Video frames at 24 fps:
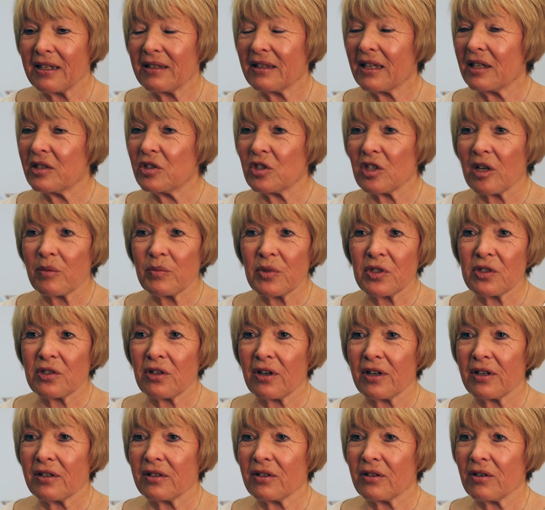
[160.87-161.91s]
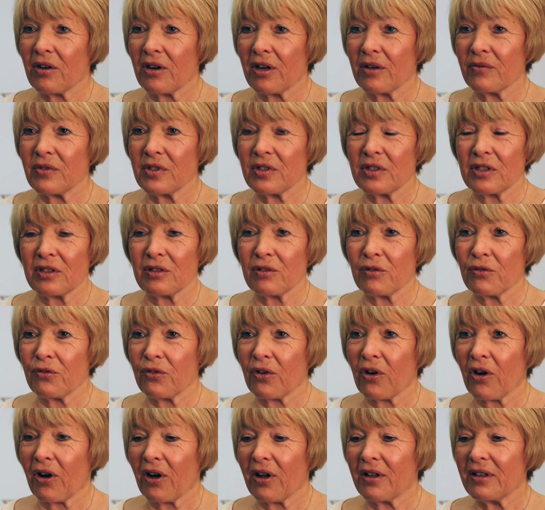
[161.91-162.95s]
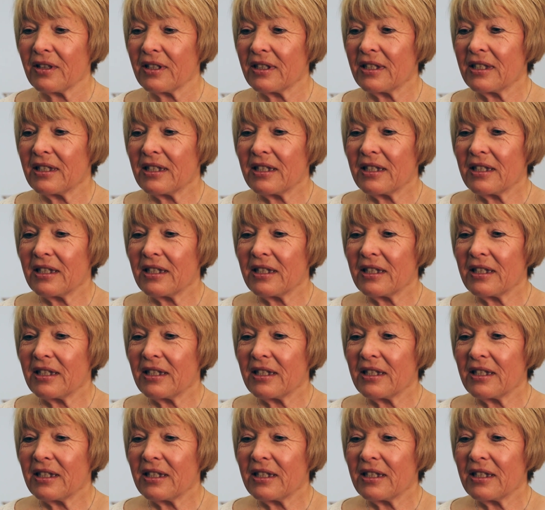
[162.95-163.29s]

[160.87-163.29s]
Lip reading: that jump start and harvest in the fall,